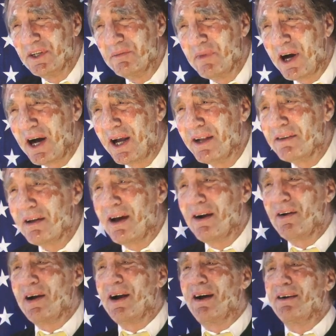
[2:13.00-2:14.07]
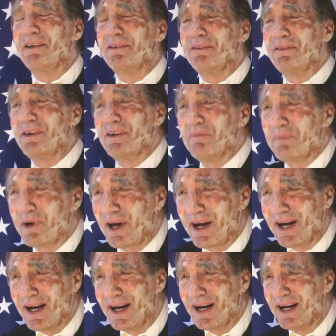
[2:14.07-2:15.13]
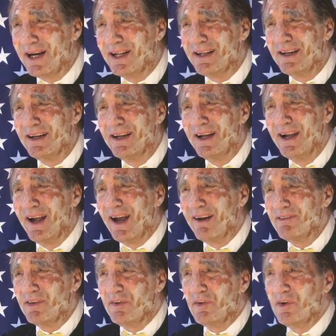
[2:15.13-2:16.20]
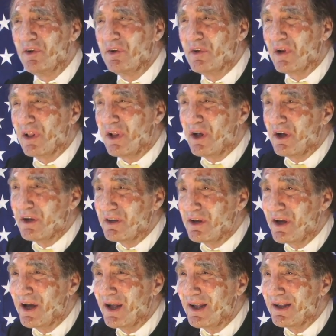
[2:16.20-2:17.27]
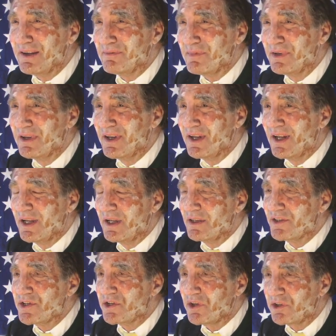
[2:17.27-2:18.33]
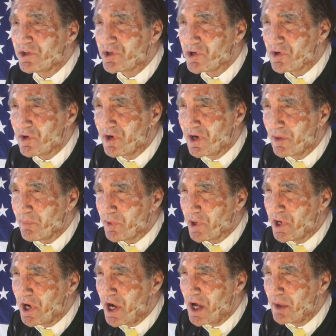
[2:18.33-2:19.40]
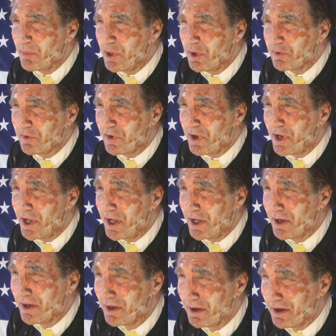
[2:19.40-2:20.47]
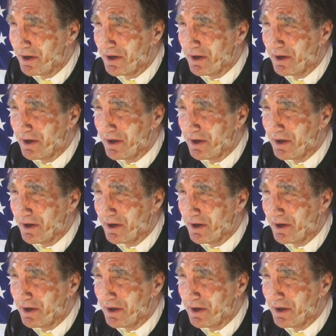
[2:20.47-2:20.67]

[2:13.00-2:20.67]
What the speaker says: Jim Hightower, how you doing, bud? Haven't seen you in a long time. Still stirring up the commies, eh?